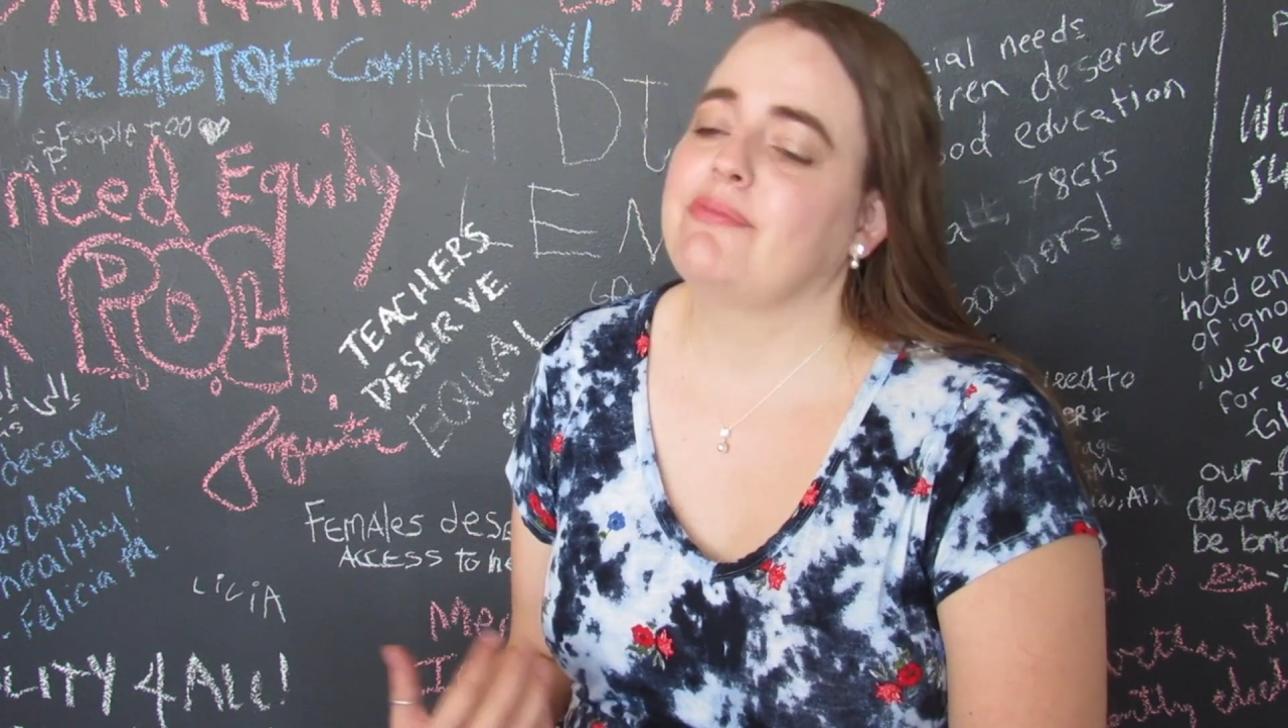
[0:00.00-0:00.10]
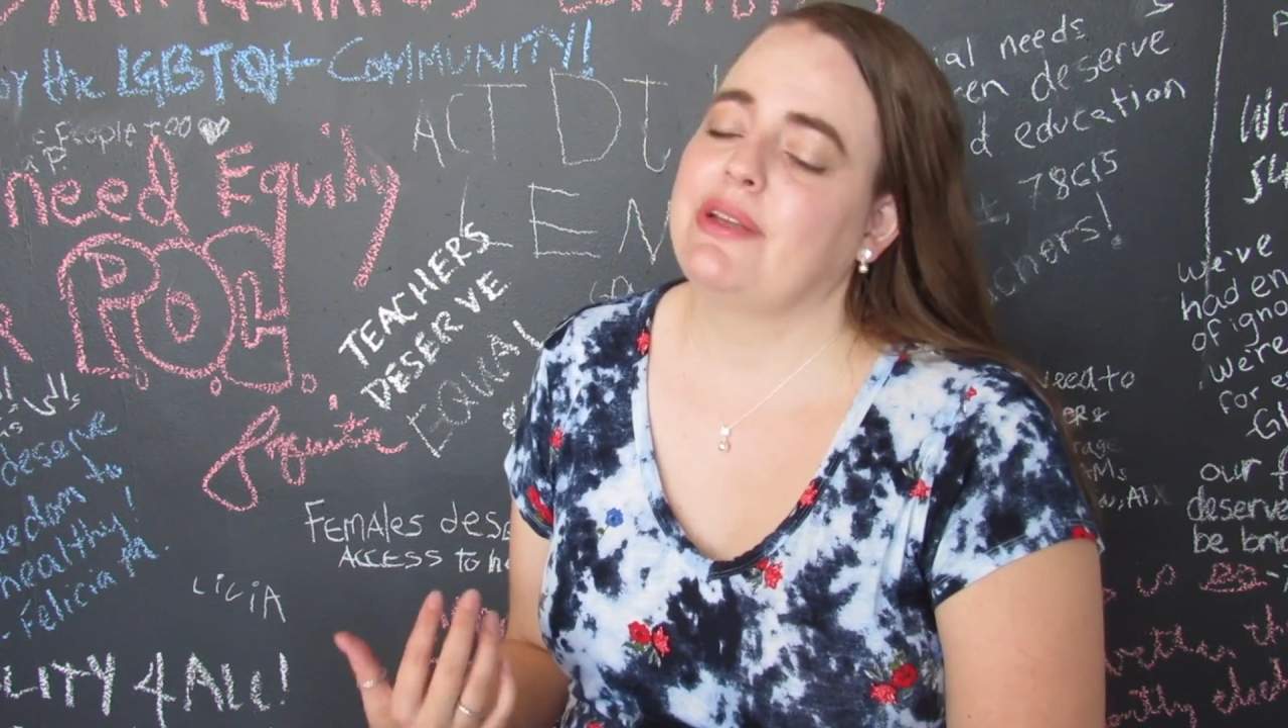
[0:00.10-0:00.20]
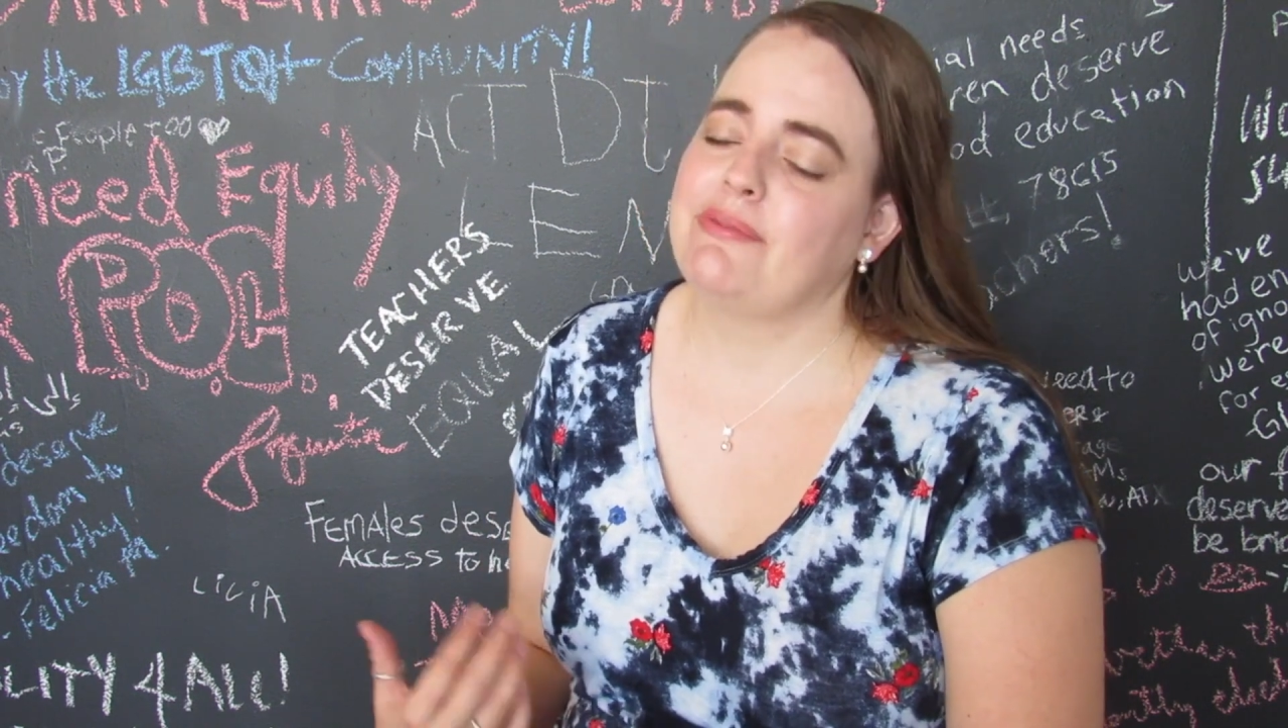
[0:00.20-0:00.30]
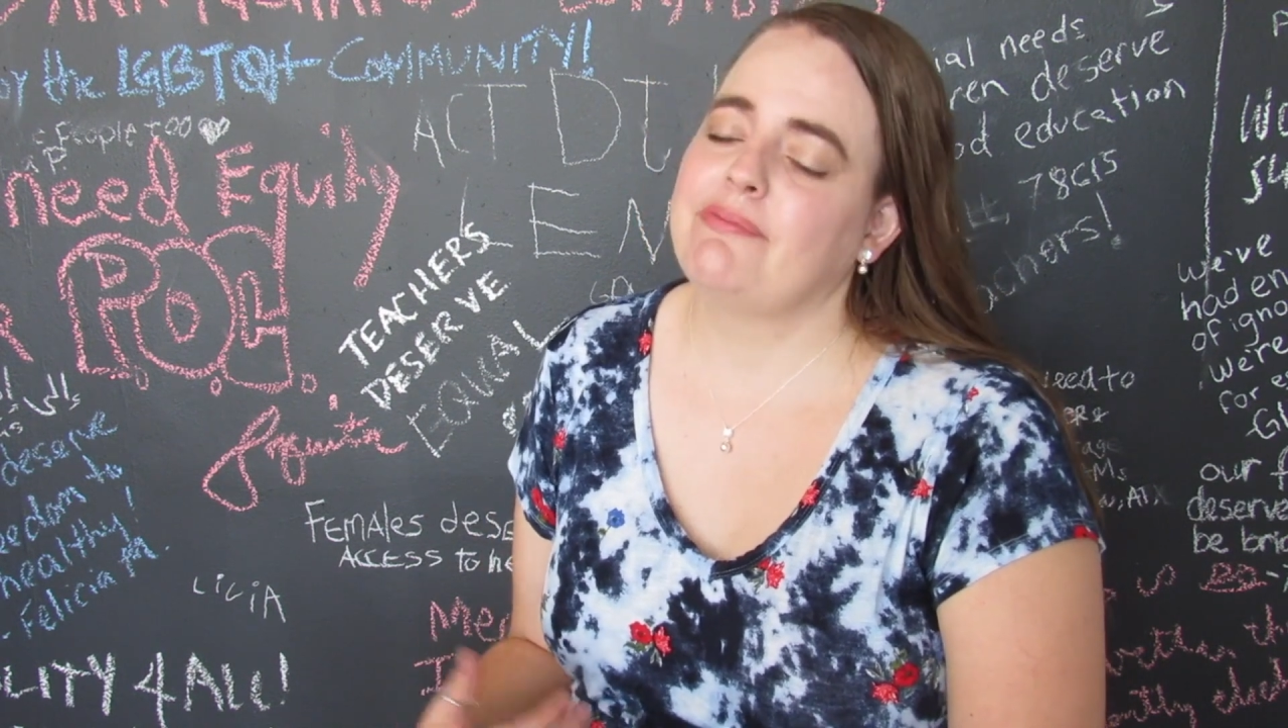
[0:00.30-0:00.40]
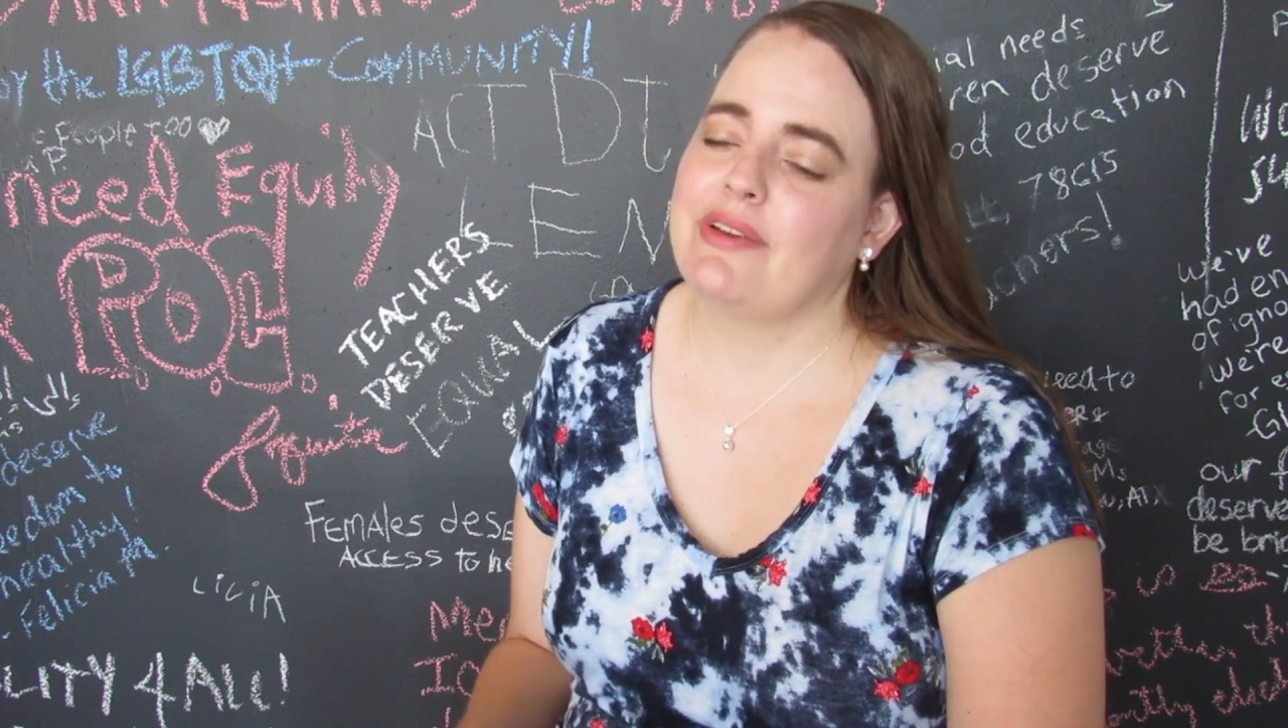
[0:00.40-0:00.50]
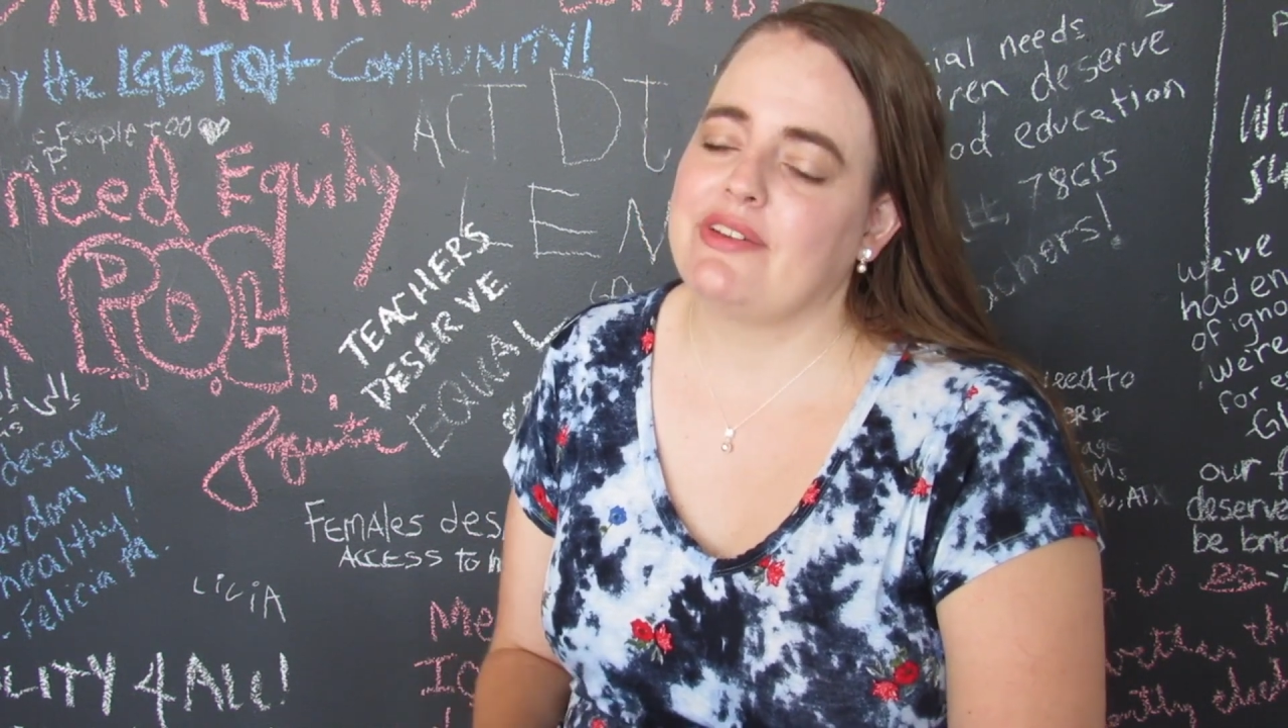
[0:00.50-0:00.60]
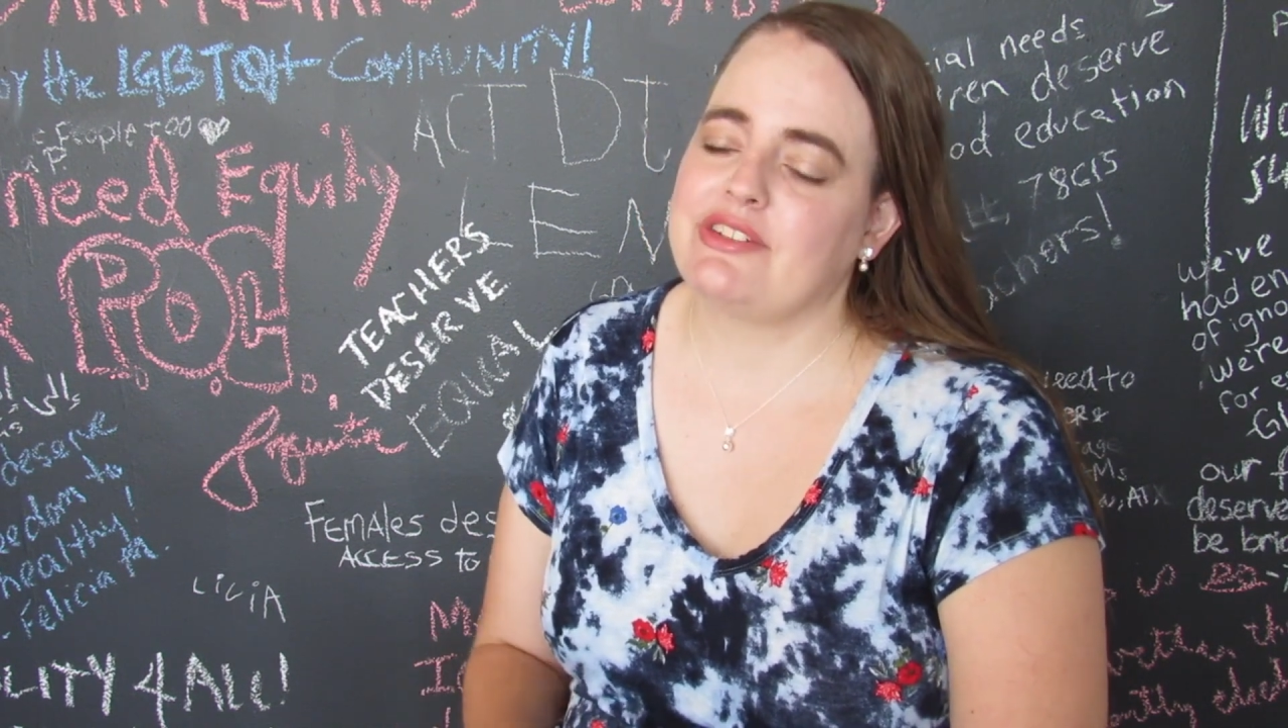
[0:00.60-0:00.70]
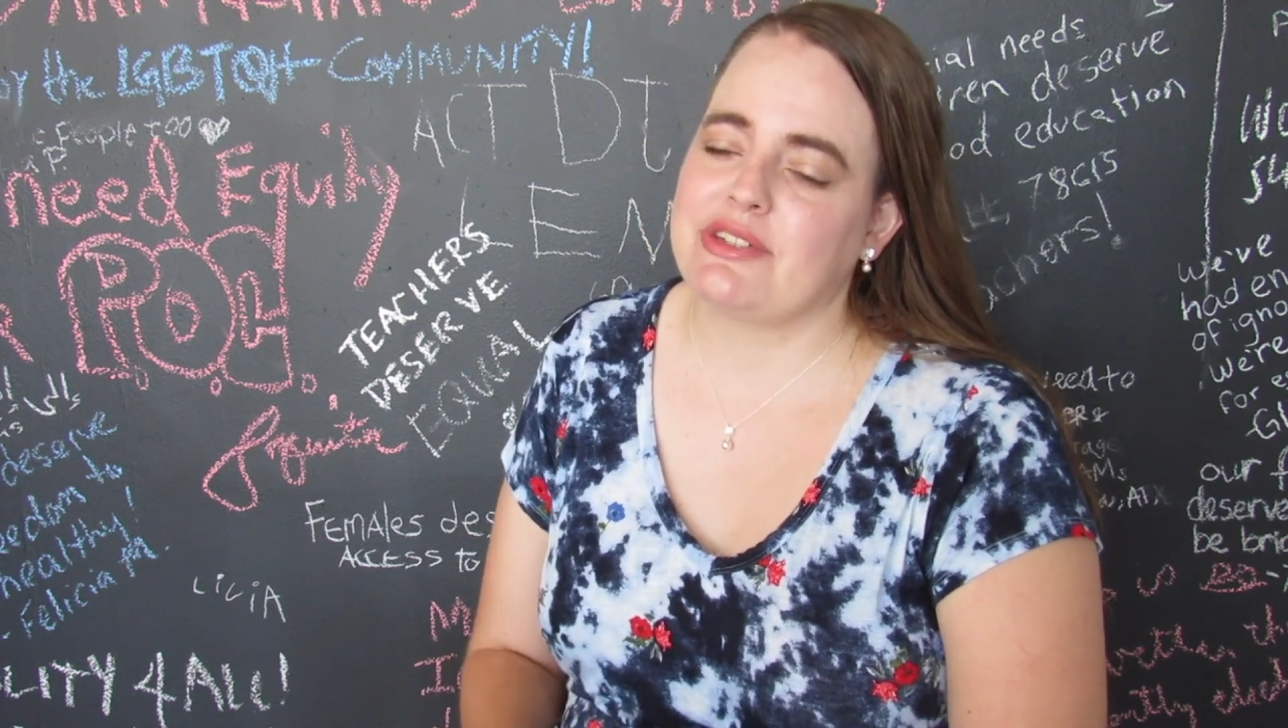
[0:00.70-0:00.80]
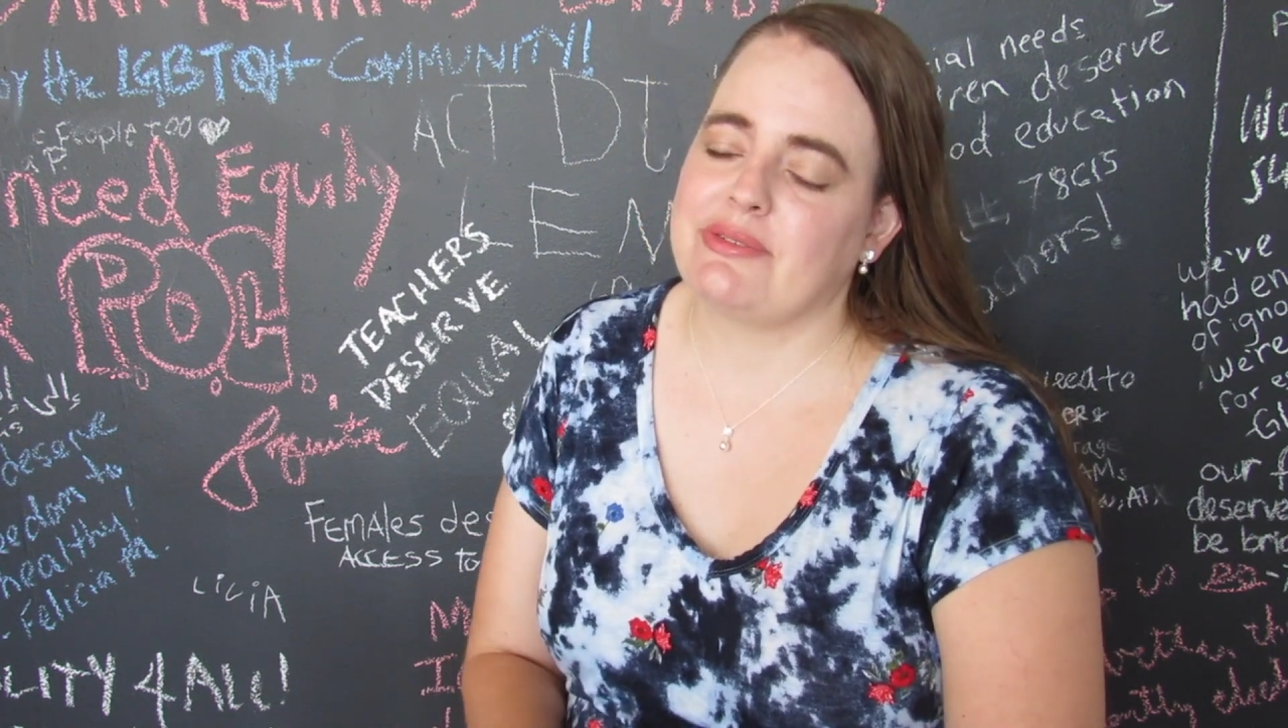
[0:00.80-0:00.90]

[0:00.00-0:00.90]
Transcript: and eventually